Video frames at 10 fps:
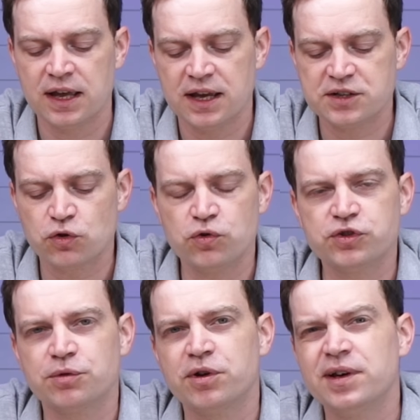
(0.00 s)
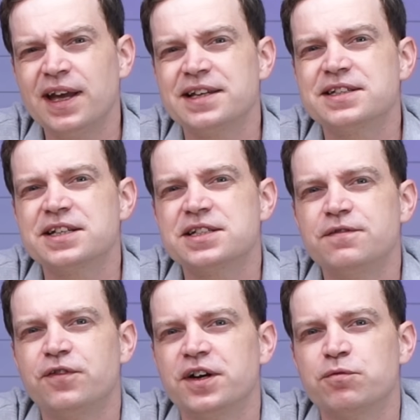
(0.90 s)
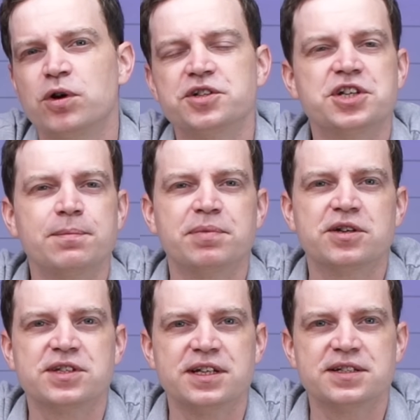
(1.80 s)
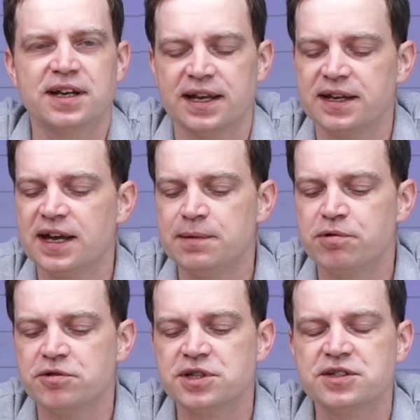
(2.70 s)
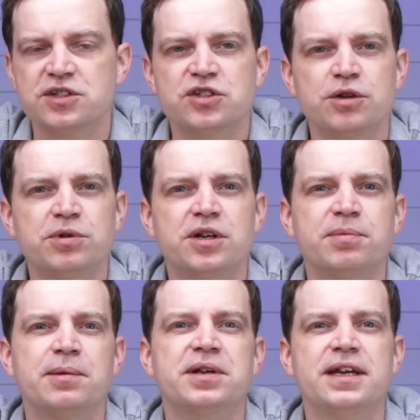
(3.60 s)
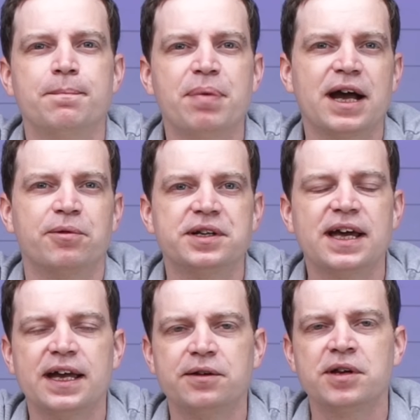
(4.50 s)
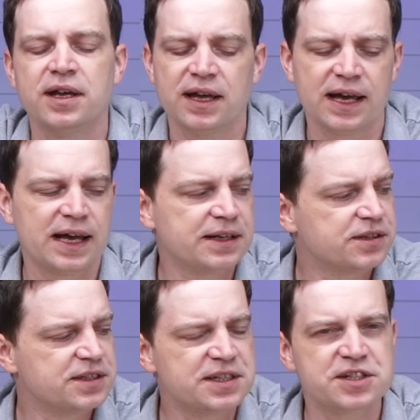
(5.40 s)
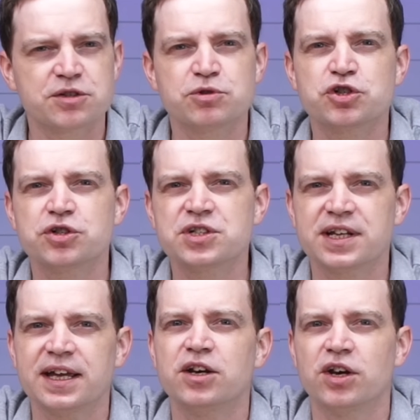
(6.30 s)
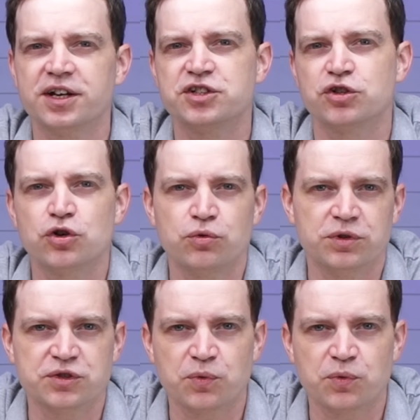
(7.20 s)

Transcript: It's also only a 65 watt chip because it is an AK processor, so we're going to be able to keep power down, and the system should stay nice and cool as